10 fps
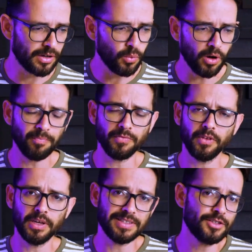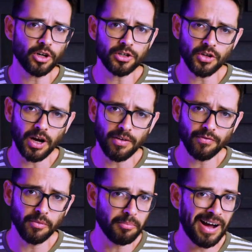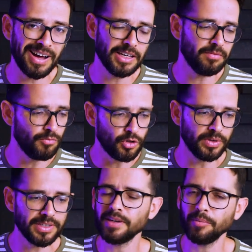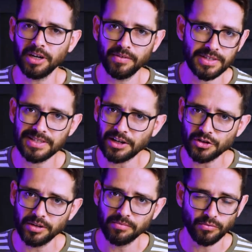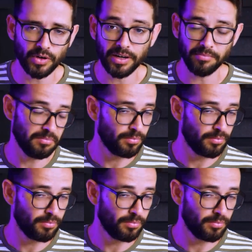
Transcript: Well, it starts off by doing some kind of a session, right?